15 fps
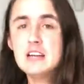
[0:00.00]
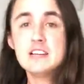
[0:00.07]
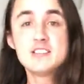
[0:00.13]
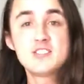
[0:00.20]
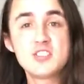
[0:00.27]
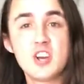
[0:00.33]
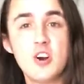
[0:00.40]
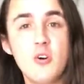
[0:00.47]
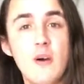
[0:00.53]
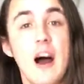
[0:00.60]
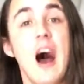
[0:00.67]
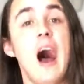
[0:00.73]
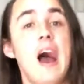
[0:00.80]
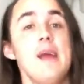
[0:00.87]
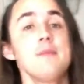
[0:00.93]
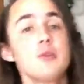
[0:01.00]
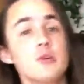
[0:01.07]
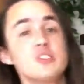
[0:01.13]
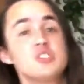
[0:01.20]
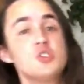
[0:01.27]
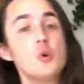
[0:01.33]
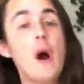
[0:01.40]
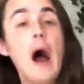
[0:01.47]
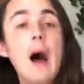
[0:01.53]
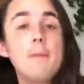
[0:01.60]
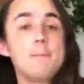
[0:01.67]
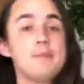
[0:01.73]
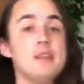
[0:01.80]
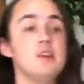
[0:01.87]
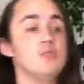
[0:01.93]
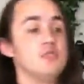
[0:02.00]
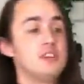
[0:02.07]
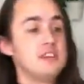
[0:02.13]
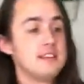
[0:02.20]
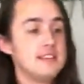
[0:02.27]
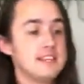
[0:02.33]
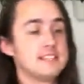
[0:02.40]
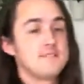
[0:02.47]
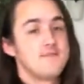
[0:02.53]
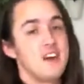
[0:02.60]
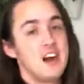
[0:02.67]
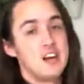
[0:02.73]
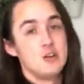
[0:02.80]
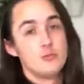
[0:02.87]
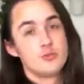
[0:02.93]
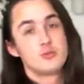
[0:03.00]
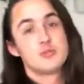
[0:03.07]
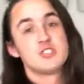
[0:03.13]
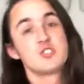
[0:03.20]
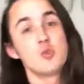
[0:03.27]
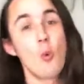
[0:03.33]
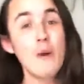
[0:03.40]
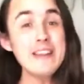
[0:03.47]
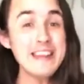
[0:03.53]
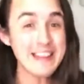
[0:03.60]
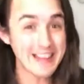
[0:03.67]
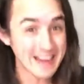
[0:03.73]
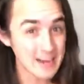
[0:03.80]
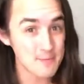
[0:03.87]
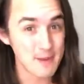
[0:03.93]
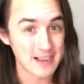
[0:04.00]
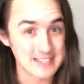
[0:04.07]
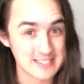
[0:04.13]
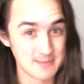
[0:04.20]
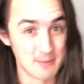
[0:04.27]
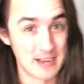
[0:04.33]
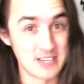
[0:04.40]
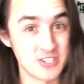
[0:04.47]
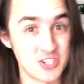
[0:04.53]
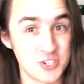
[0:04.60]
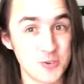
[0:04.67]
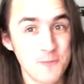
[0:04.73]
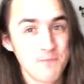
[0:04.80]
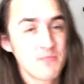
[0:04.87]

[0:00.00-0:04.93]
So I'm going to upload this file, which was 20 gigabytes, mind you,